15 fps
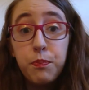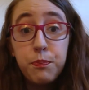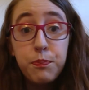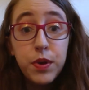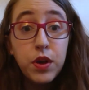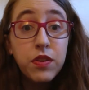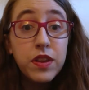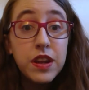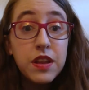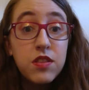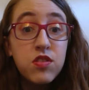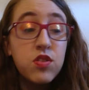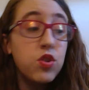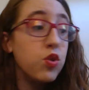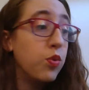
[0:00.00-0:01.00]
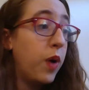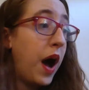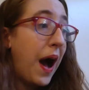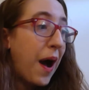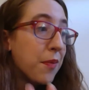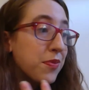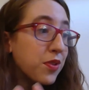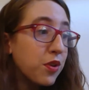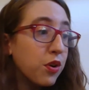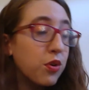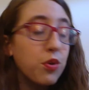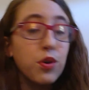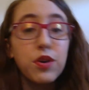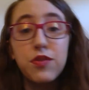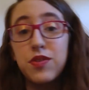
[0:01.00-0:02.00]
build it into obstacle
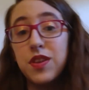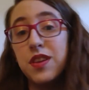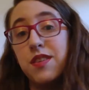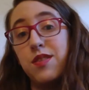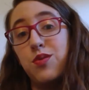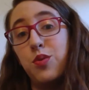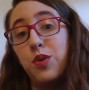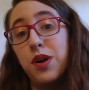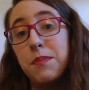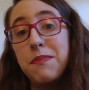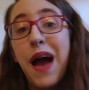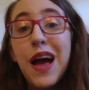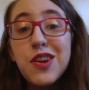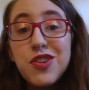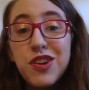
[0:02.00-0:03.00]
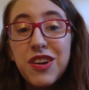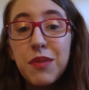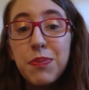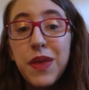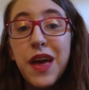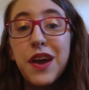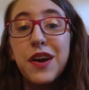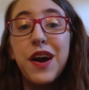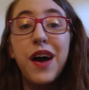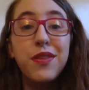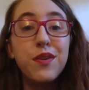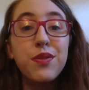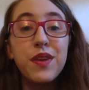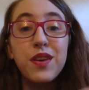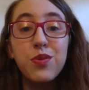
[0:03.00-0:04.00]
courses or imaginary play or other
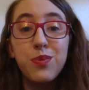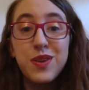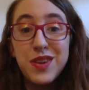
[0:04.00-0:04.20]
things we